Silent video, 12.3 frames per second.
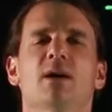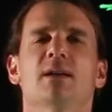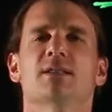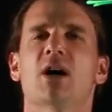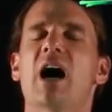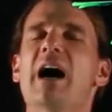
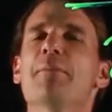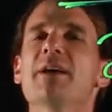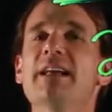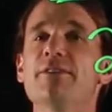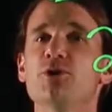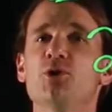So I'm going
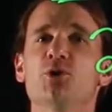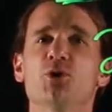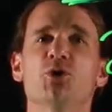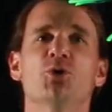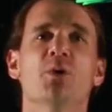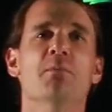to introduce
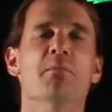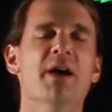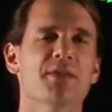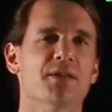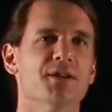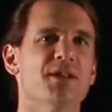you to a
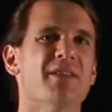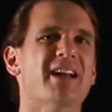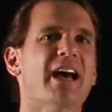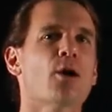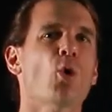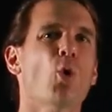method that
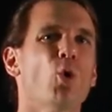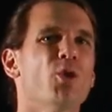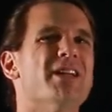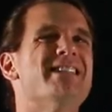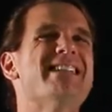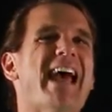I call
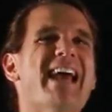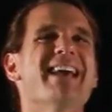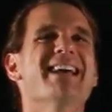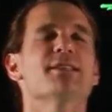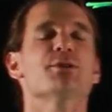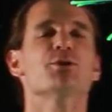the
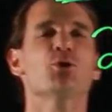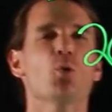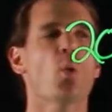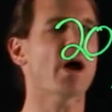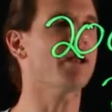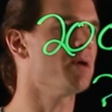take it to
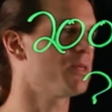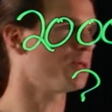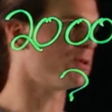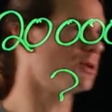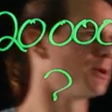one method.